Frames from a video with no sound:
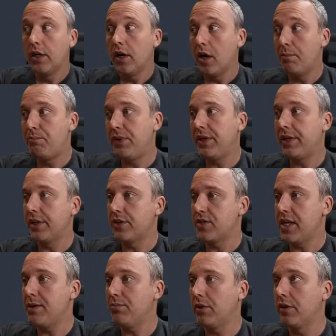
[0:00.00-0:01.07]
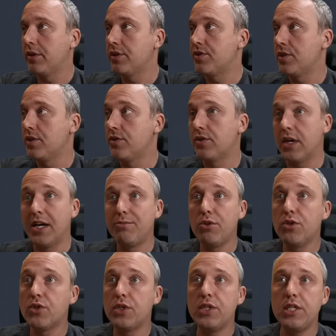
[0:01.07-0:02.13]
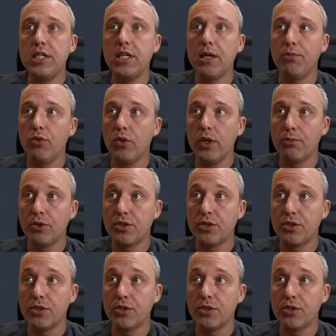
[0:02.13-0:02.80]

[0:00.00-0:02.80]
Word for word: A big example of this is I'm using DWM,